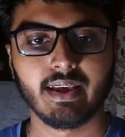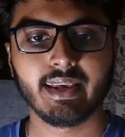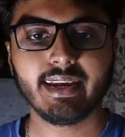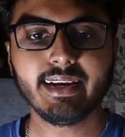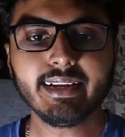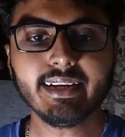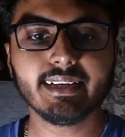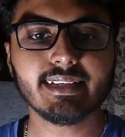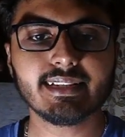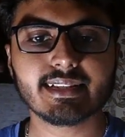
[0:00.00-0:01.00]
It
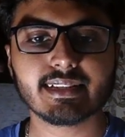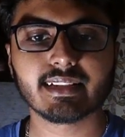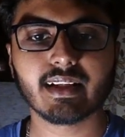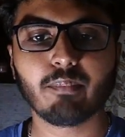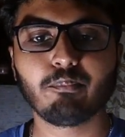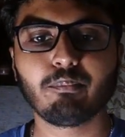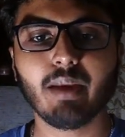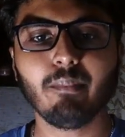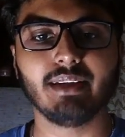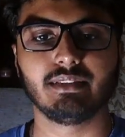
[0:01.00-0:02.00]
is the
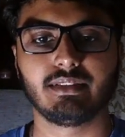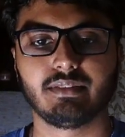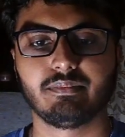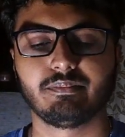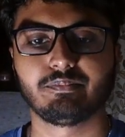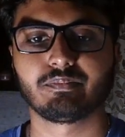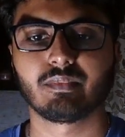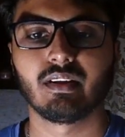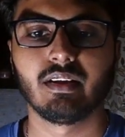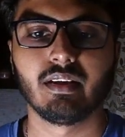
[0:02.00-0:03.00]
payment
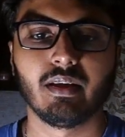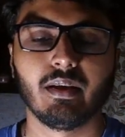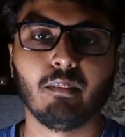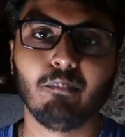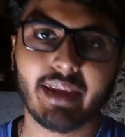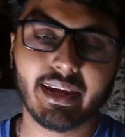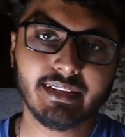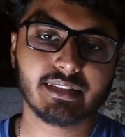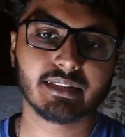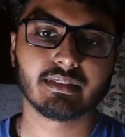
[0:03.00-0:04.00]

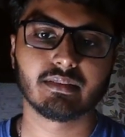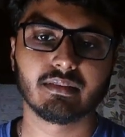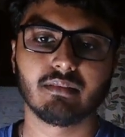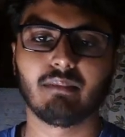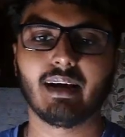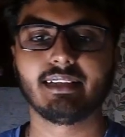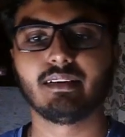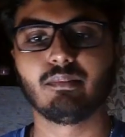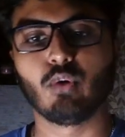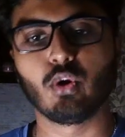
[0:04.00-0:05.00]
made by
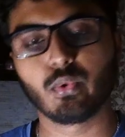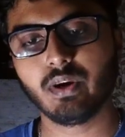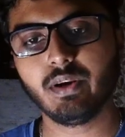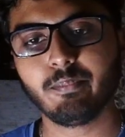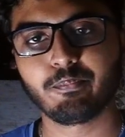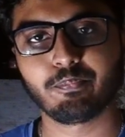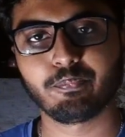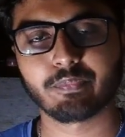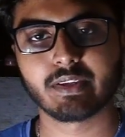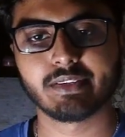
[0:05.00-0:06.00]
the borrower
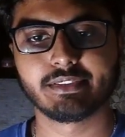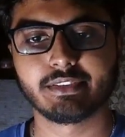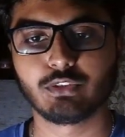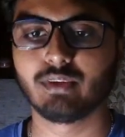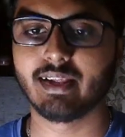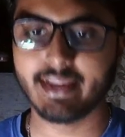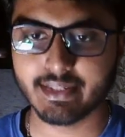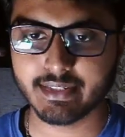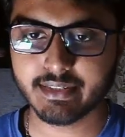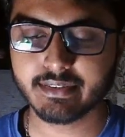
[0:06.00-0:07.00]
to the
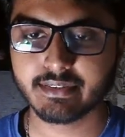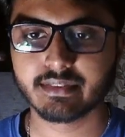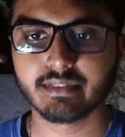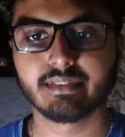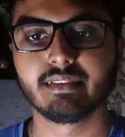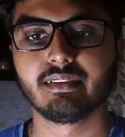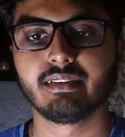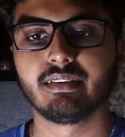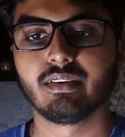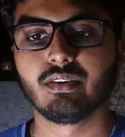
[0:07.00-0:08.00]
lender
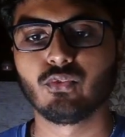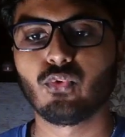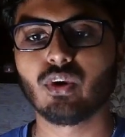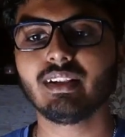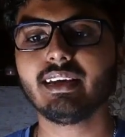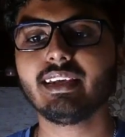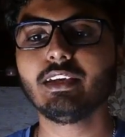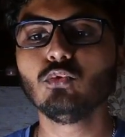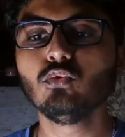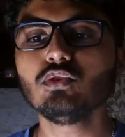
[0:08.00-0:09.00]
for the
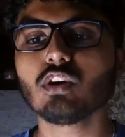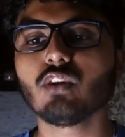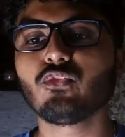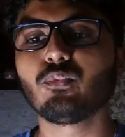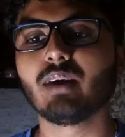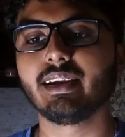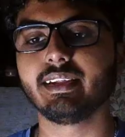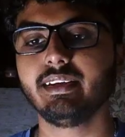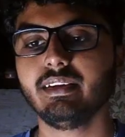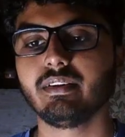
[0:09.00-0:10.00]
use of
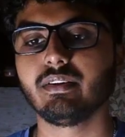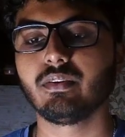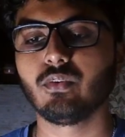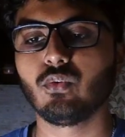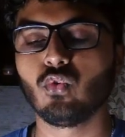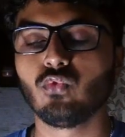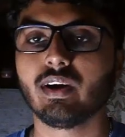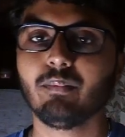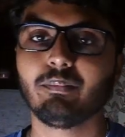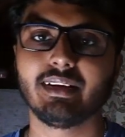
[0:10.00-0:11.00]
money over
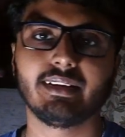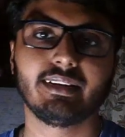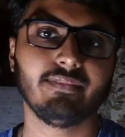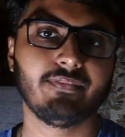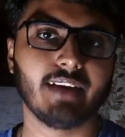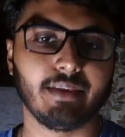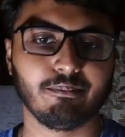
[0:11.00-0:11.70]
a period of time.